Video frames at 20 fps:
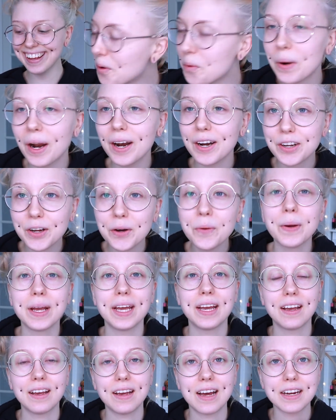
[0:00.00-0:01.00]
We're
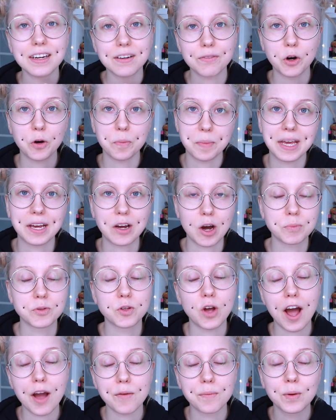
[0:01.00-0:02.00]
doing kind of her makeup,
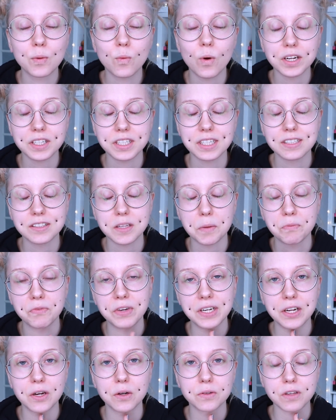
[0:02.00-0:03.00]
so I've been watching some
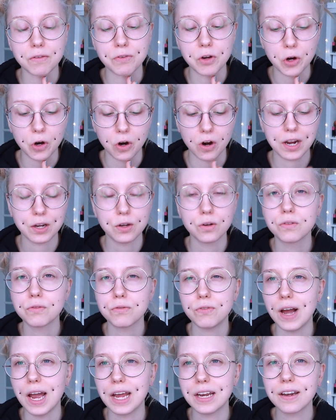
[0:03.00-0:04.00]
videos of her. I
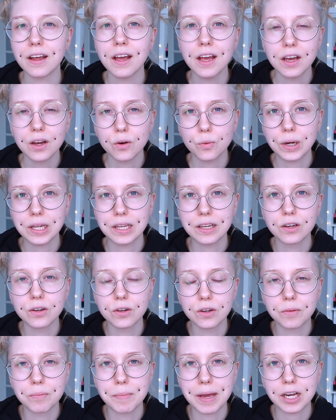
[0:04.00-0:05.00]
couldn't find really
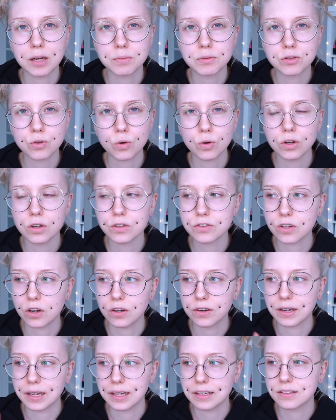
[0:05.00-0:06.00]
good makeup tutorials
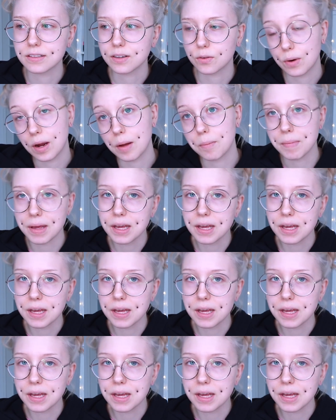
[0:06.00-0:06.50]
on Instagram